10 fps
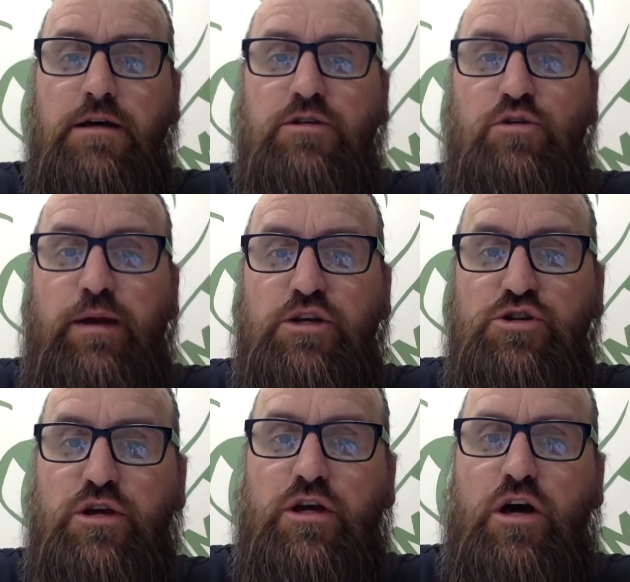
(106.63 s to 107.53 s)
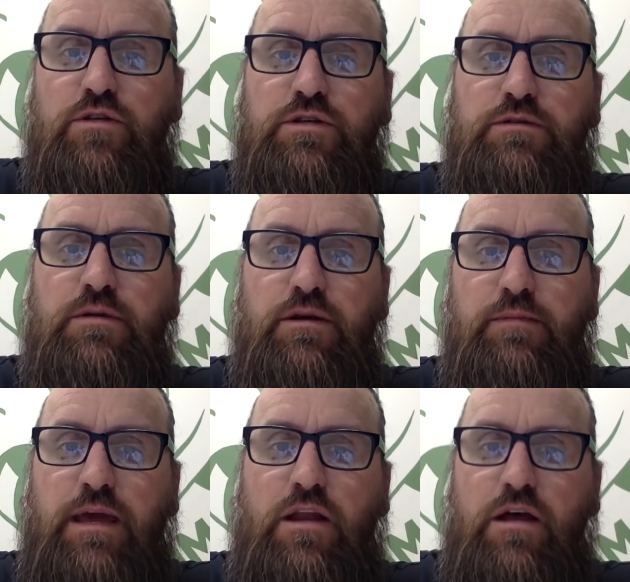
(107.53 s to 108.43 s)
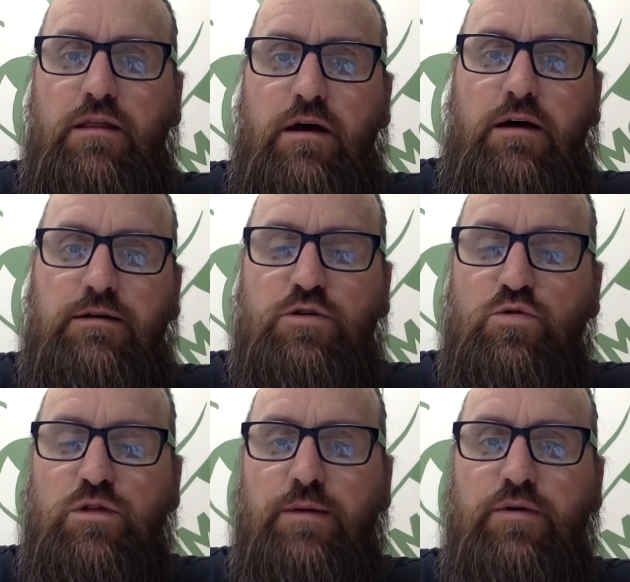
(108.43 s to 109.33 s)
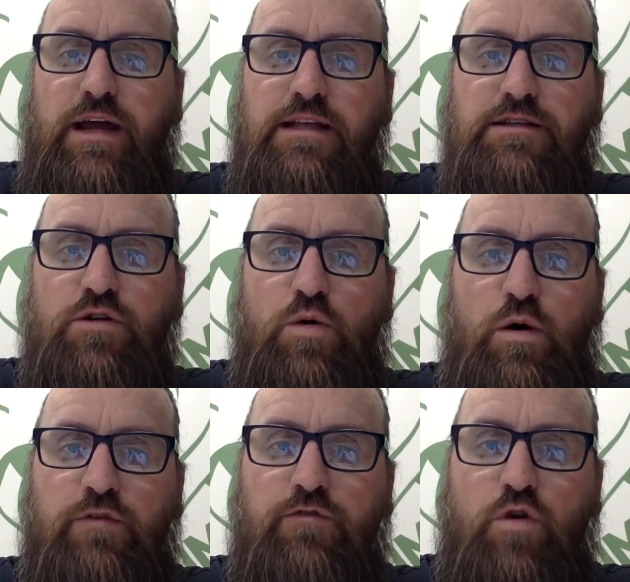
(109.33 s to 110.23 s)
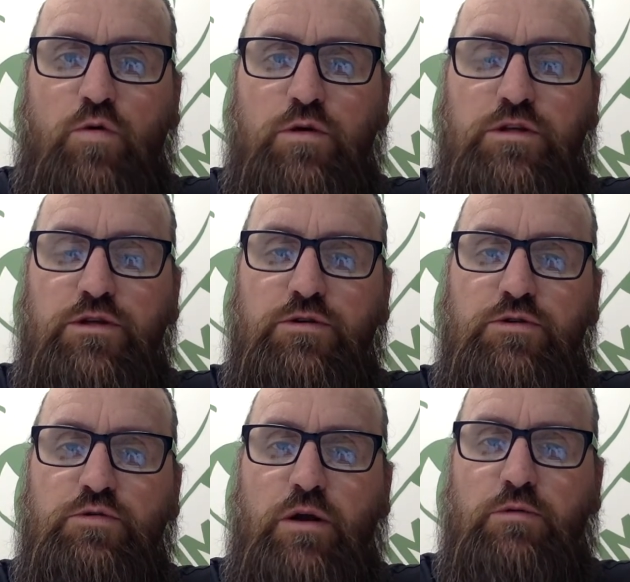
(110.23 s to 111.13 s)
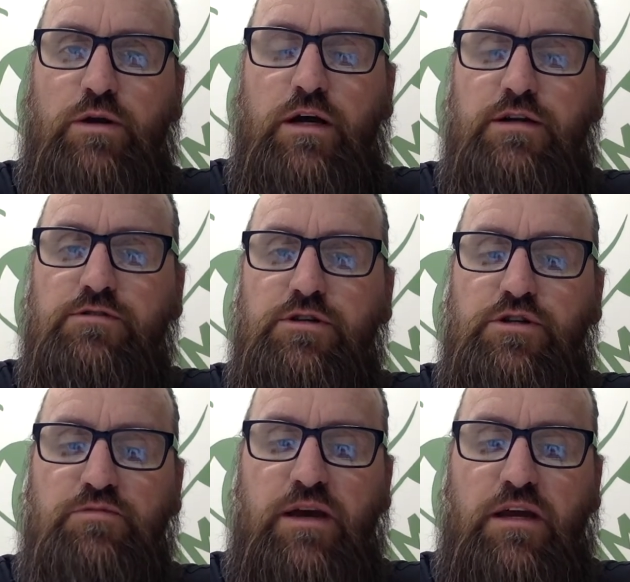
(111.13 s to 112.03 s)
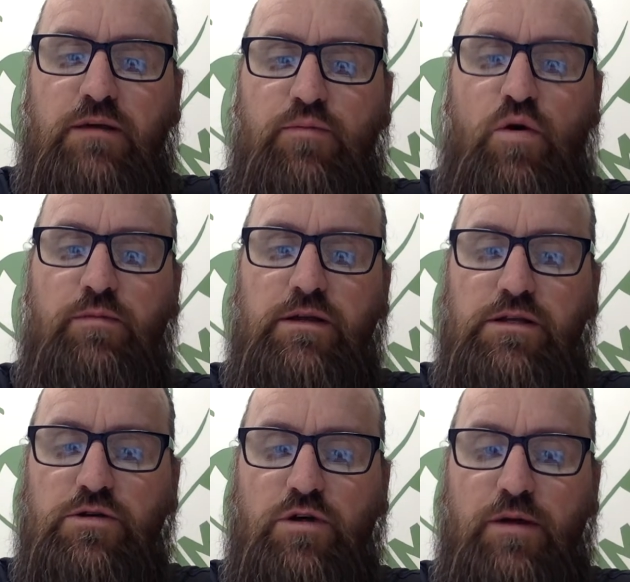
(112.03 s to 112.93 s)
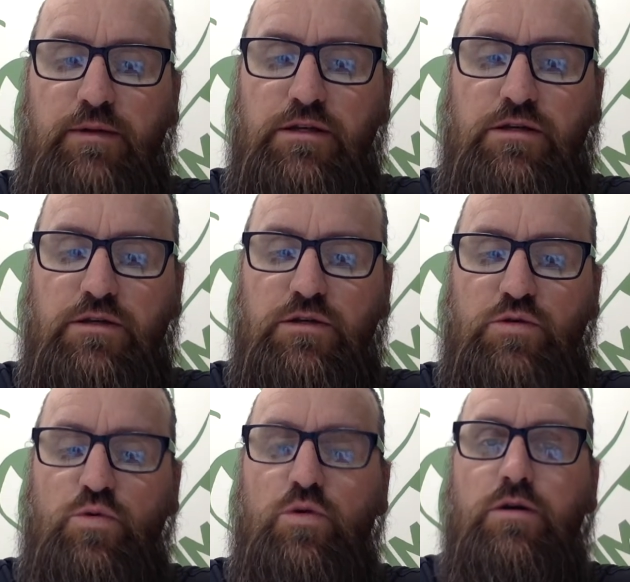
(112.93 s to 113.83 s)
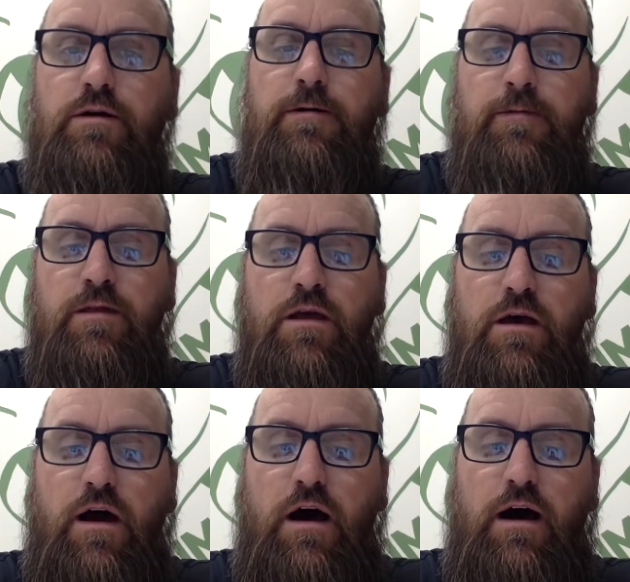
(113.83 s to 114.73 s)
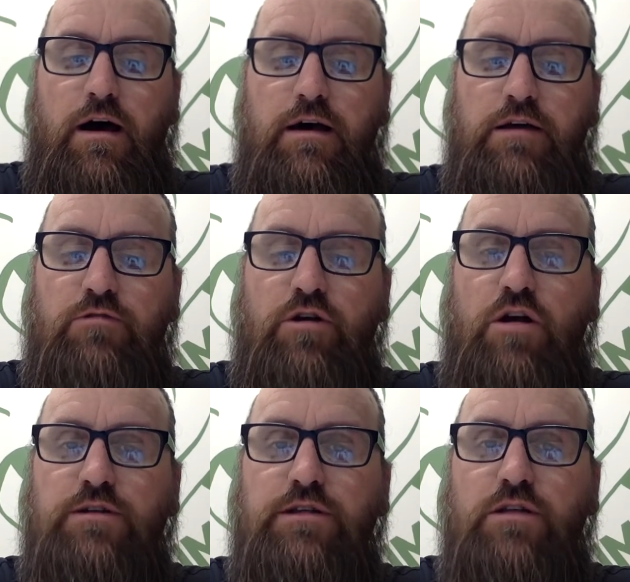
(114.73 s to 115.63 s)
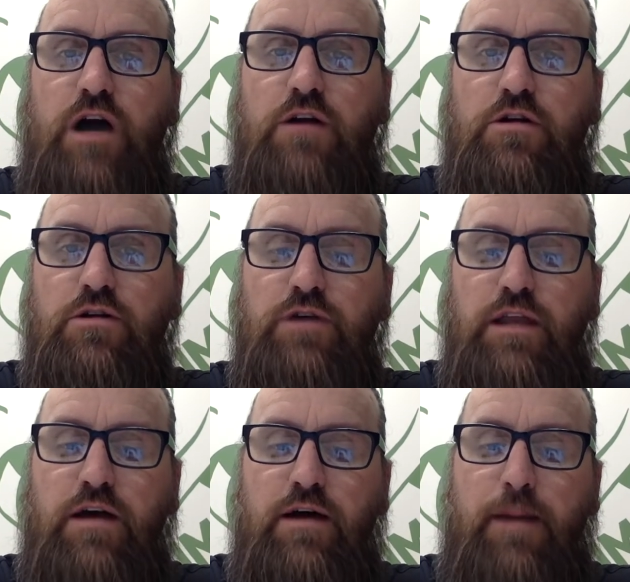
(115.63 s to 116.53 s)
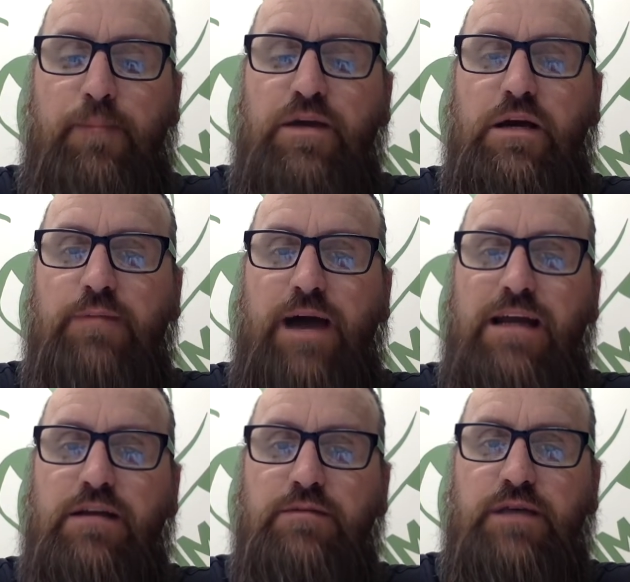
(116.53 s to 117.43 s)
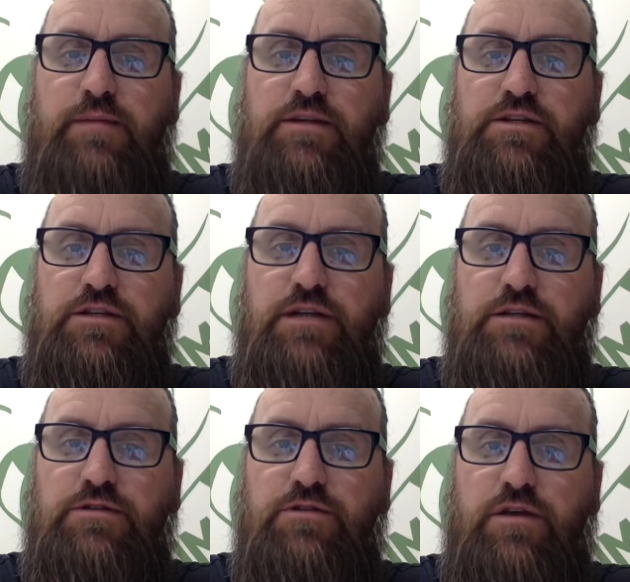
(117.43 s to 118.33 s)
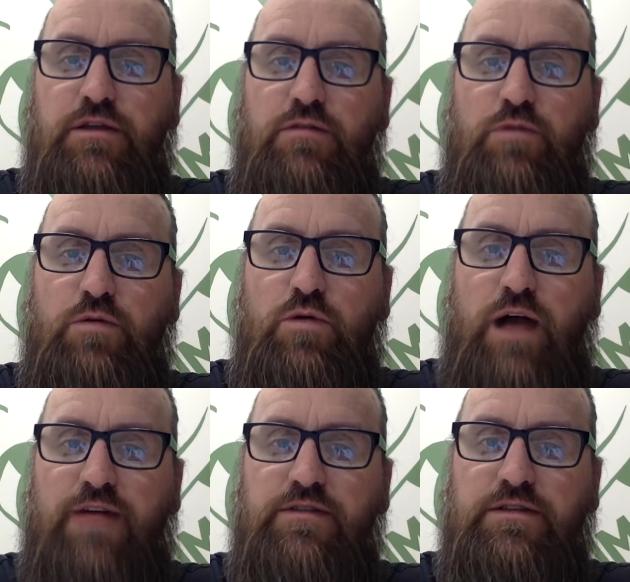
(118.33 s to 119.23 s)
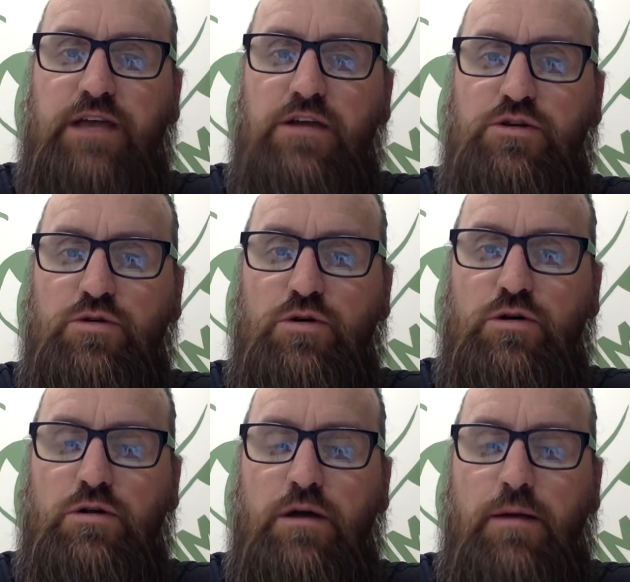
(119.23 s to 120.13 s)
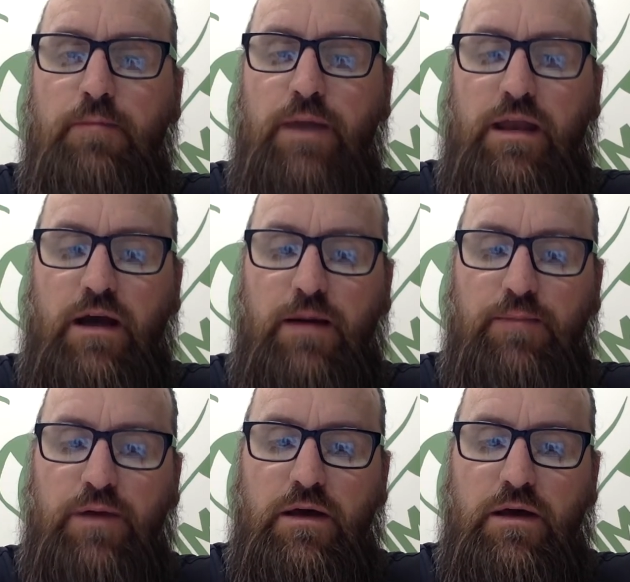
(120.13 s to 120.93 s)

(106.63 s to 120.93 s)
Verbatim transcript: So make sure you call the, the main uh, school number 801 412 2100 to make an appointment to come into the school. Uh, in regards to locker cleanout and pickup items, I mentioned yesterday that we will have a schedule made up.